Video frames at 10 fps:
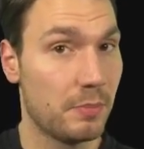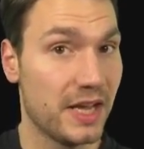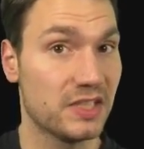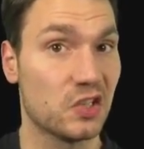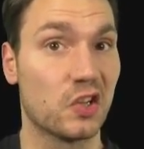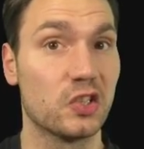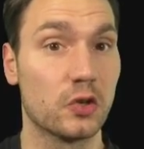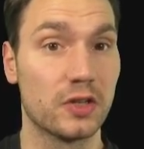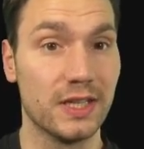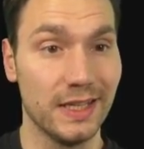based on
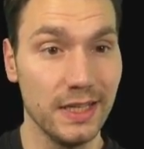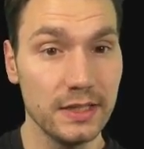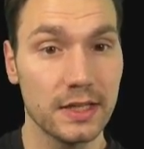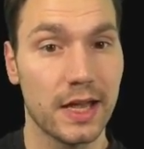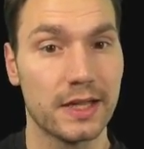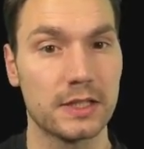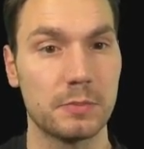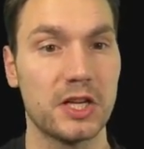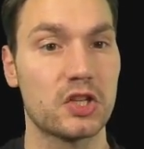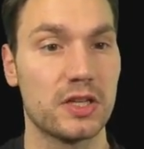your needs,
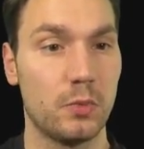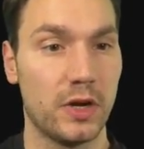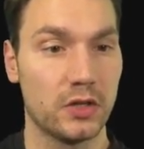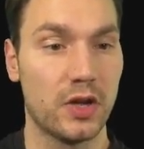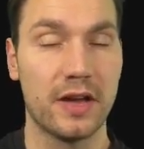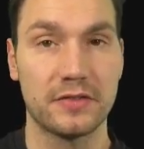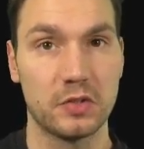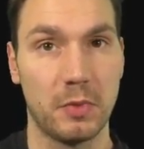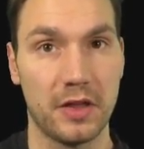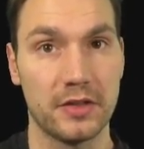especially when you have
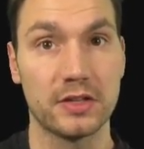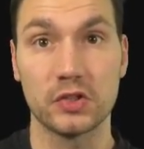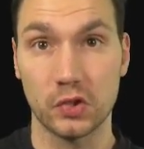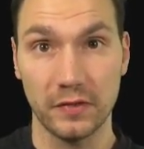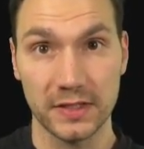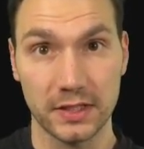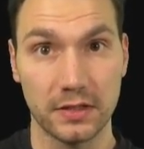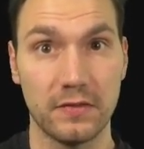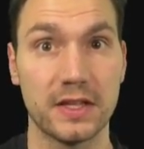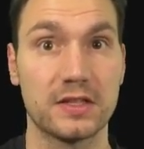some other service
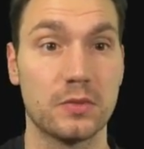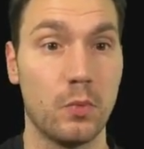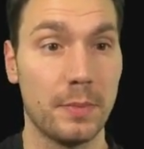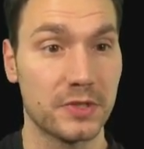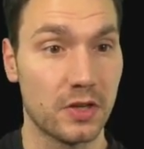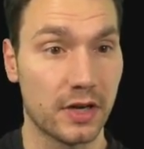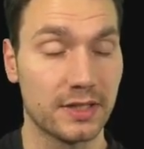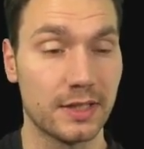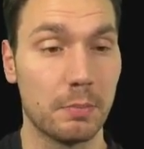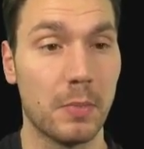end events, some
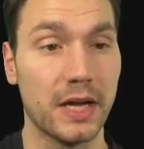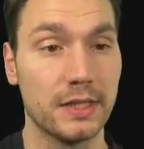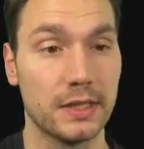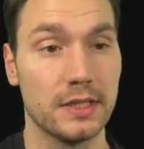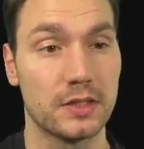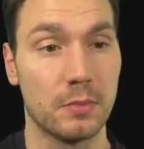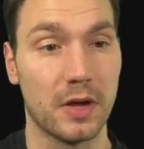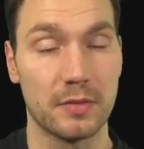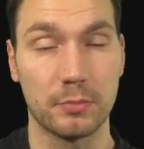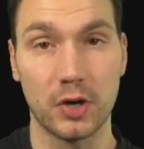WebSockets that might need some
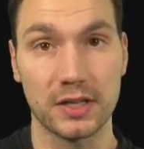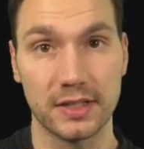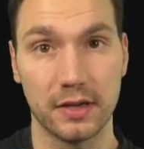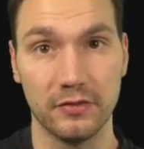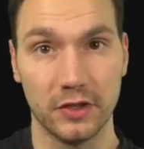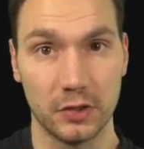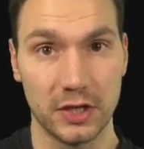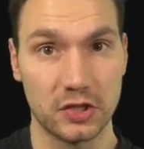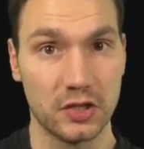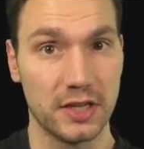other proxy
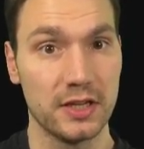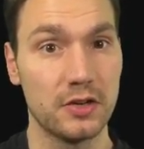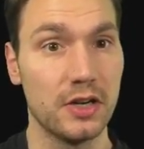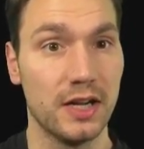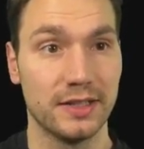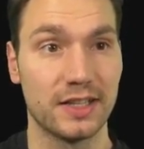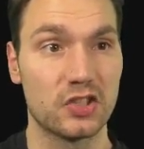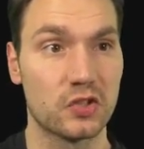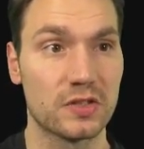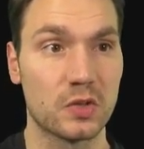configuration here.
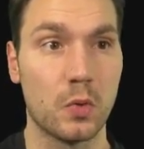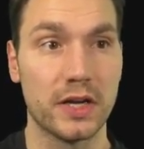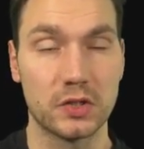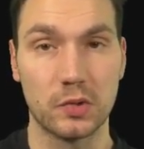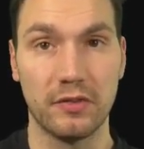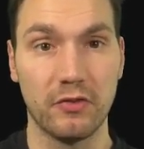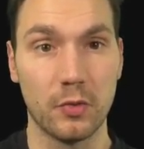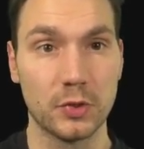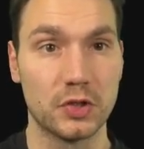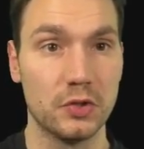That's just quite
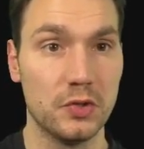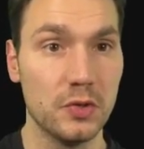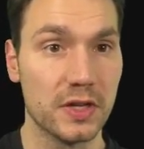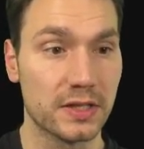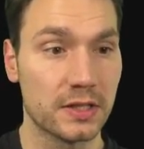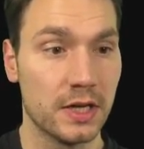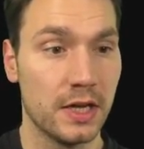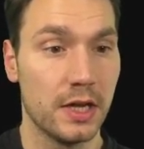straightforward to do this.